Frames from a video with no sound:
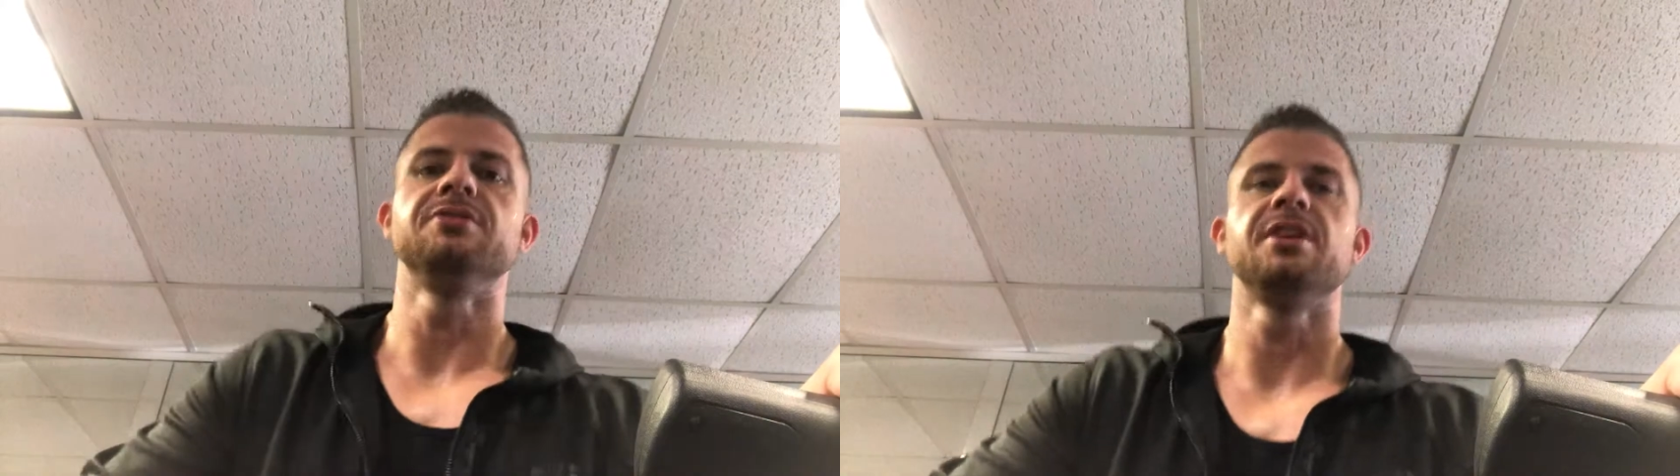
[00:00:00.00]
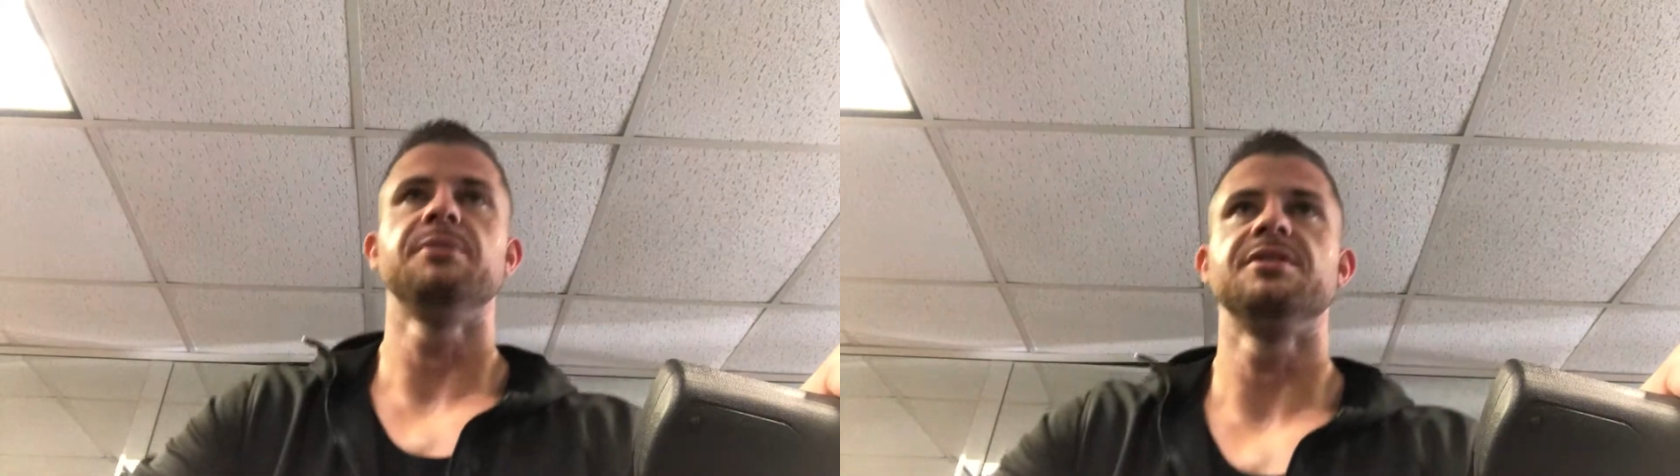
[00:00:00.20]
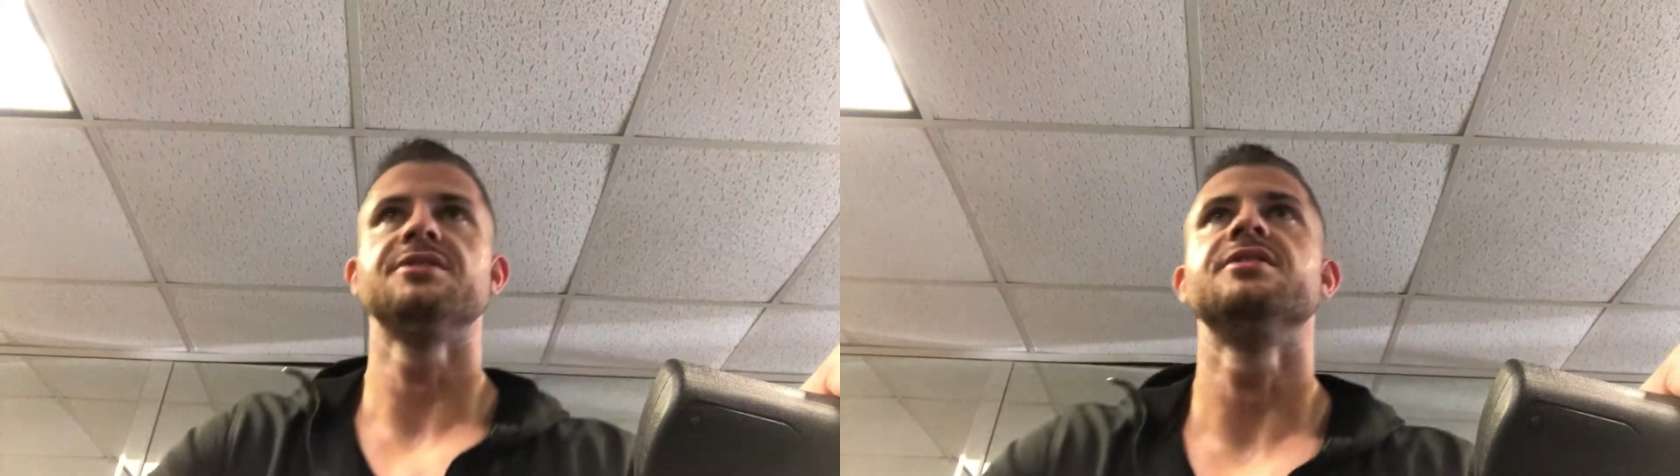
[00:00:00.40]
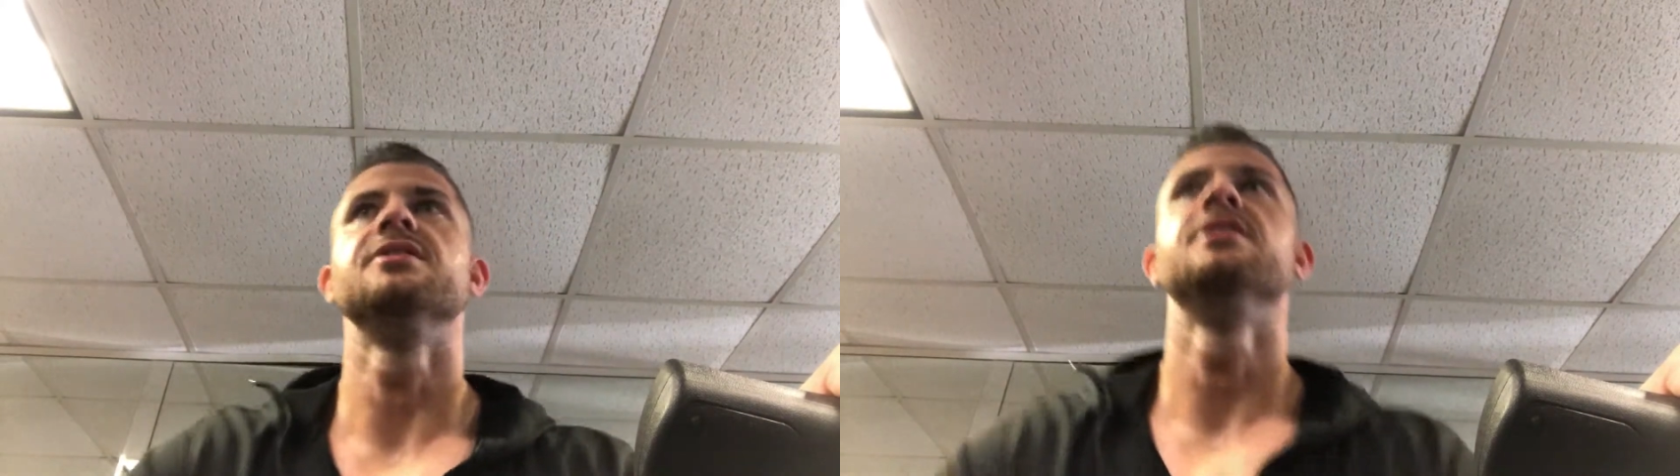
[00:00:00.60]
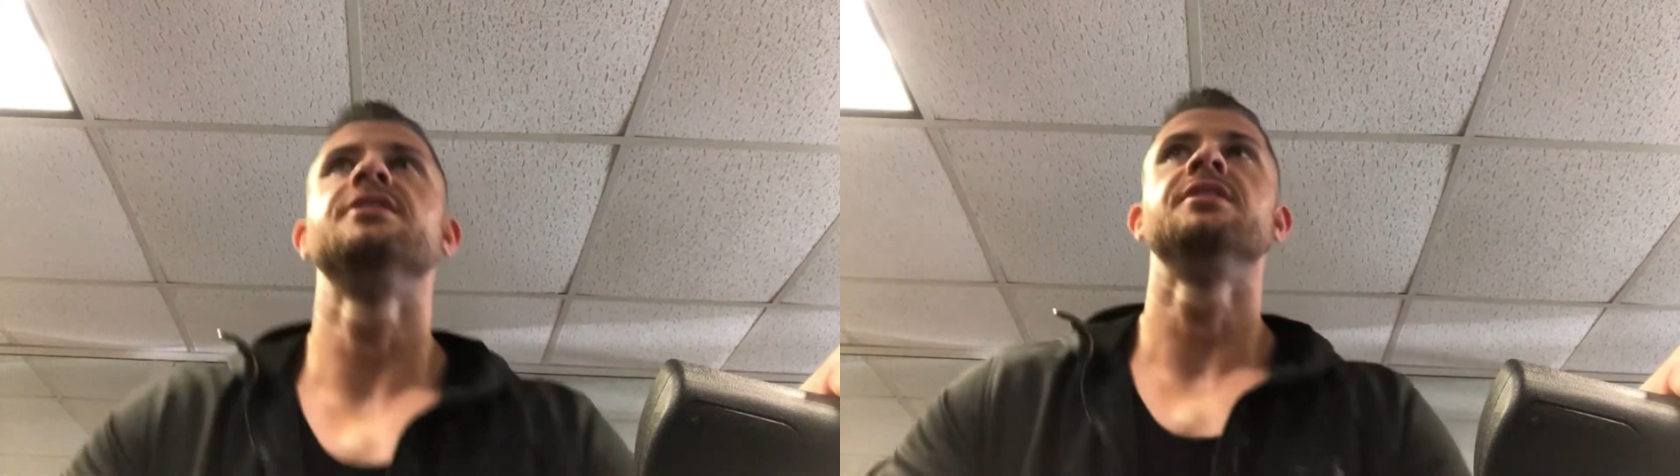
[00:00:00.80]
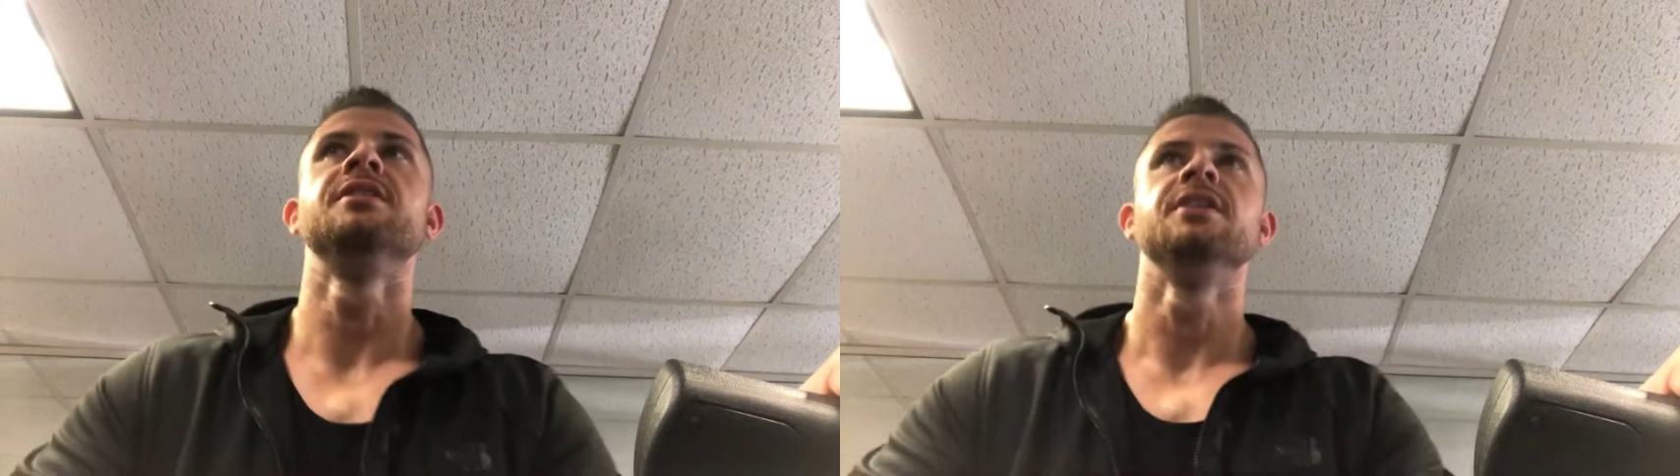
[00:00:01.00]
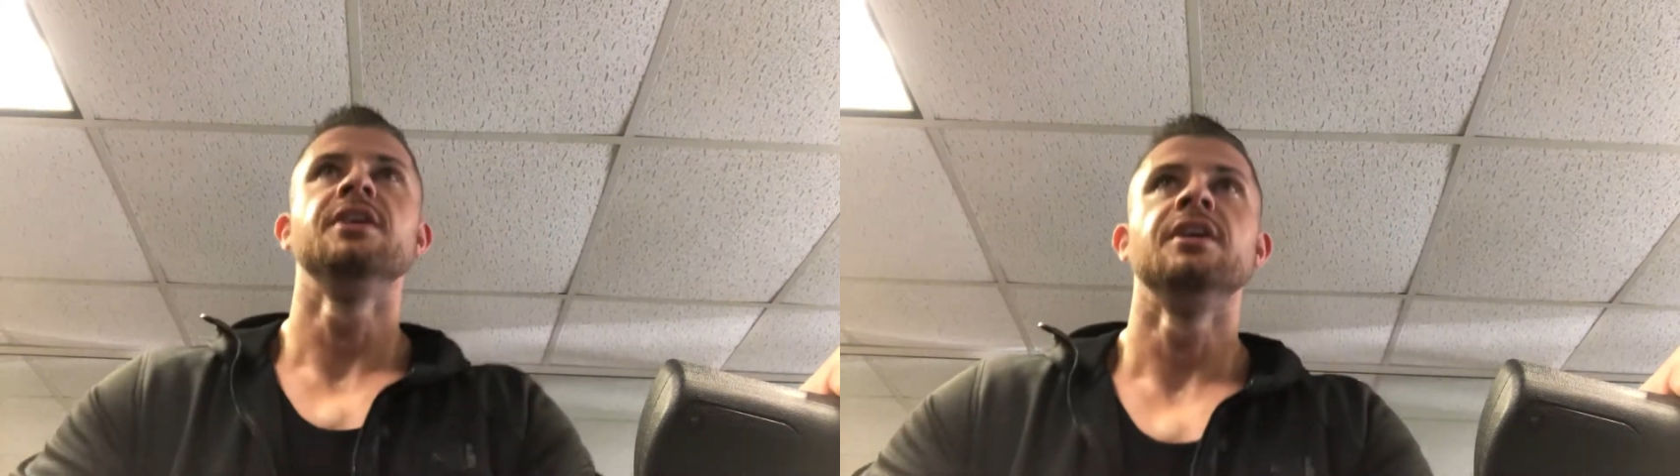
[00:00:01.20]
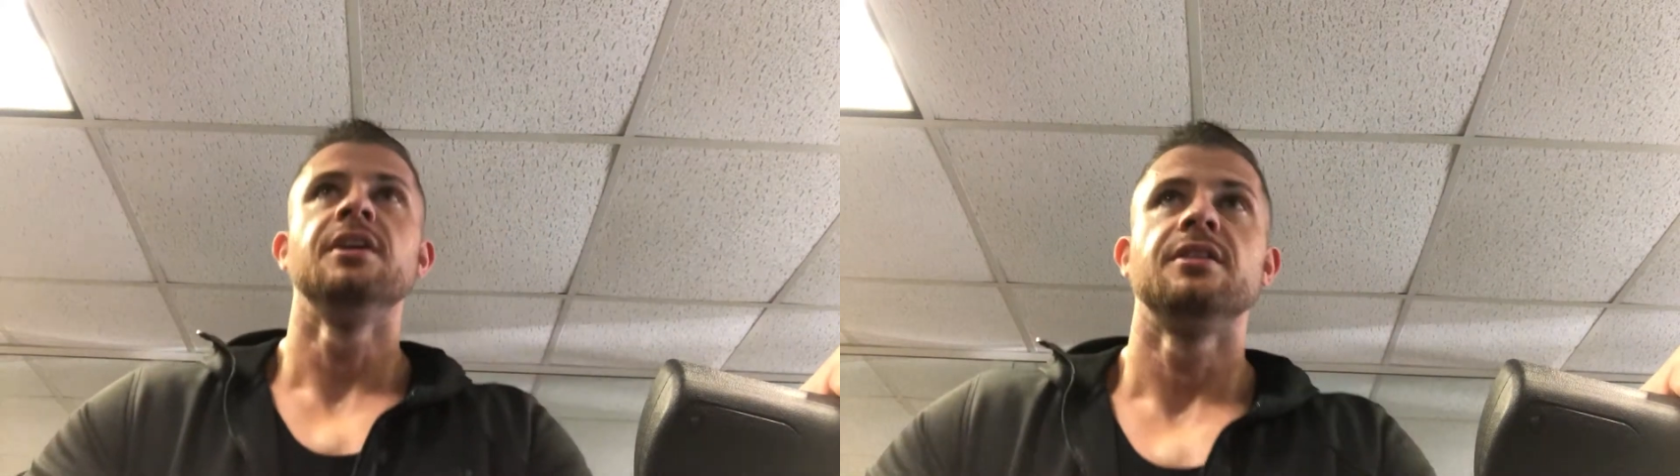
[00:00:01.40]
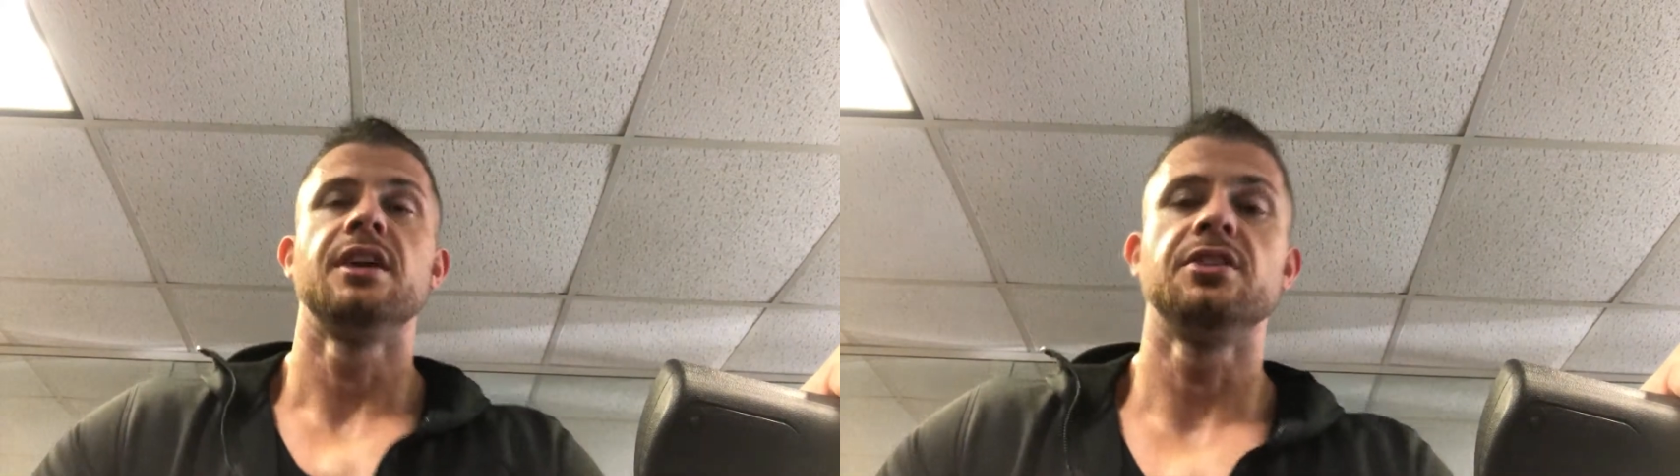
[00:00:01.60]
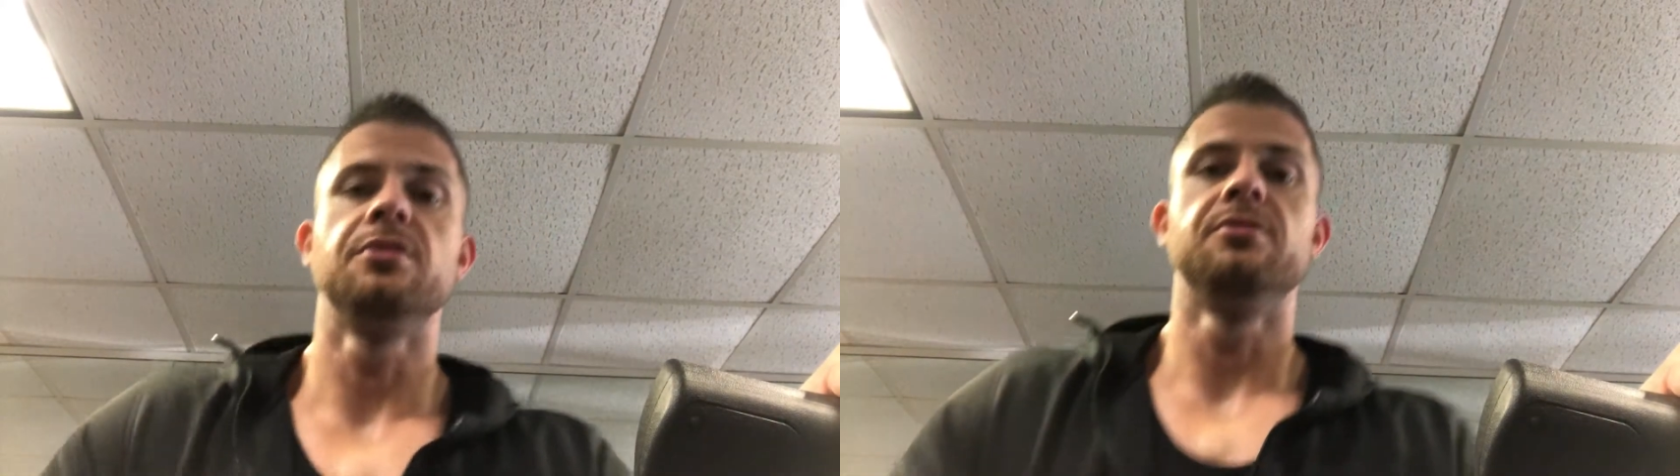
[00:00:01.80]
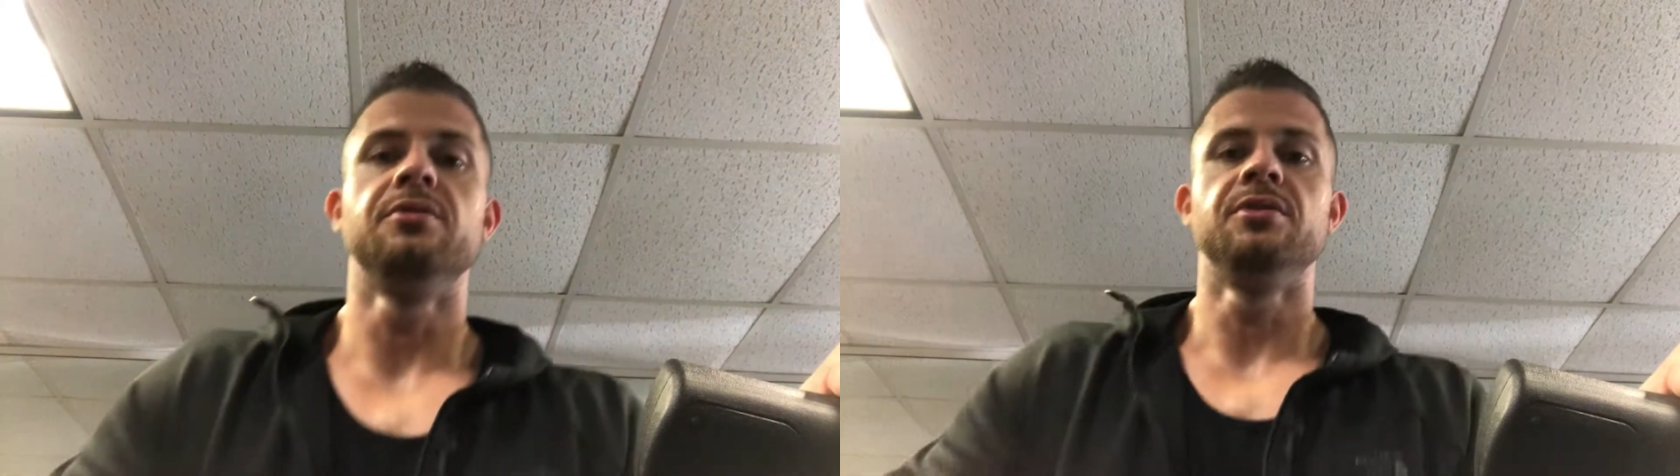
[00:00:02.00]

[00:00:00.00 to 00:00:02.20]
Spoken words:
dream is that you